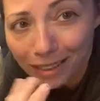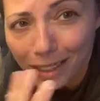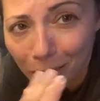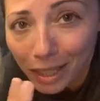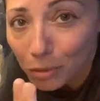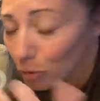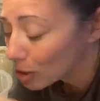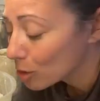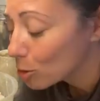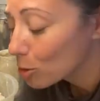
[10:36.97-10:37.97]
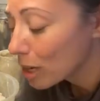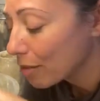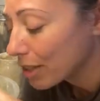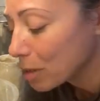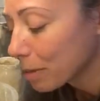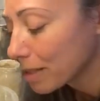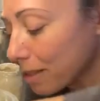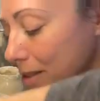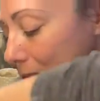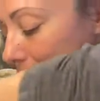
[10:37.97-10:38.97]
In a way, it's good to have less butter,
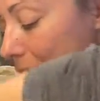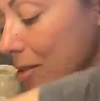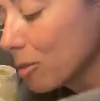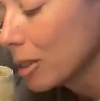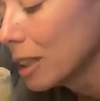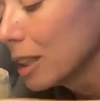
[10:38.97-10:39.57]
isn't it? So,